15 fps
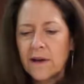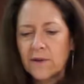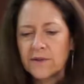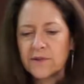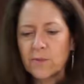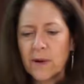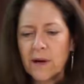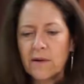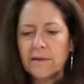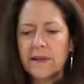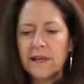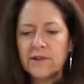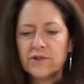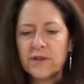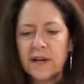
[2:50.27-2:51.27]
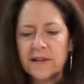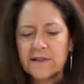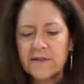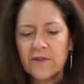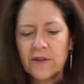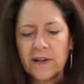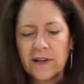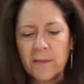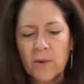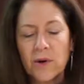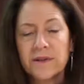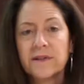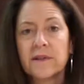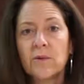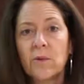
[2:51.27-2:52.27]
elsewhere and then transferring them
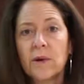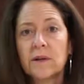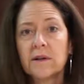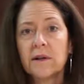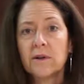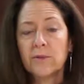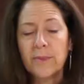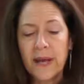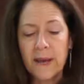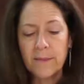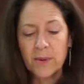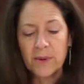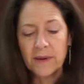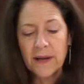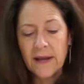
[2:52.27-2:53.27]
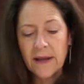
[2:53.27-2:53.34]
onto the watercolor paper.